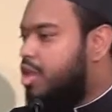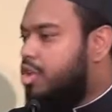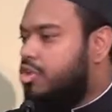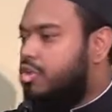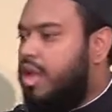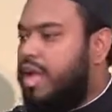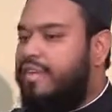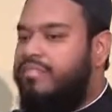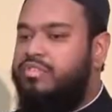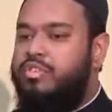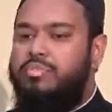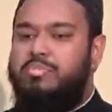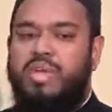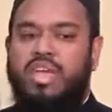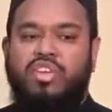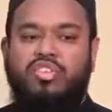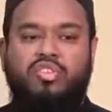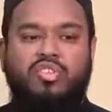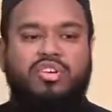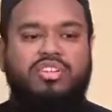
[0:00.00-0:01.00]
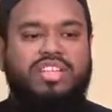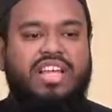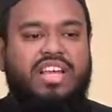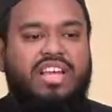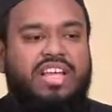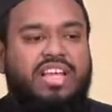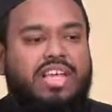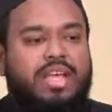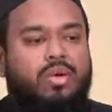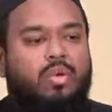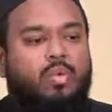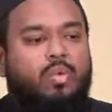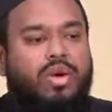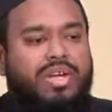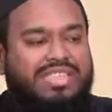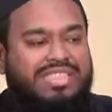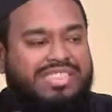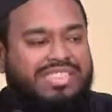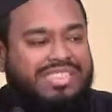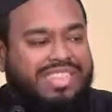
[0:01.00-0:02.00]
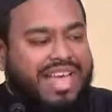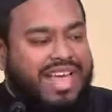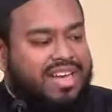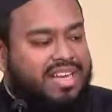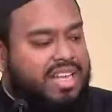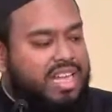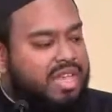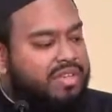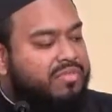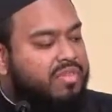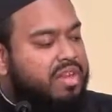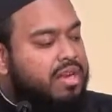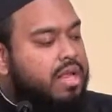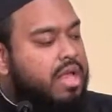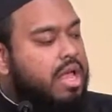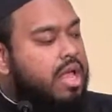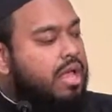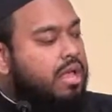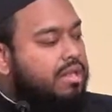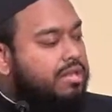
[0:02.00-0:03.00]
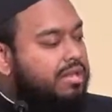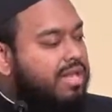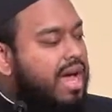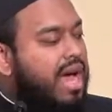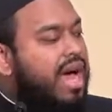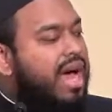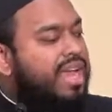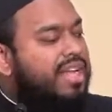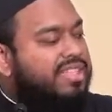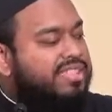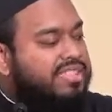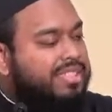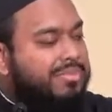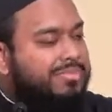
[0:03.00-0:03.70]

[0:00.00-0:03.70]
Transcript: You have to make sure that it can withstand even the highest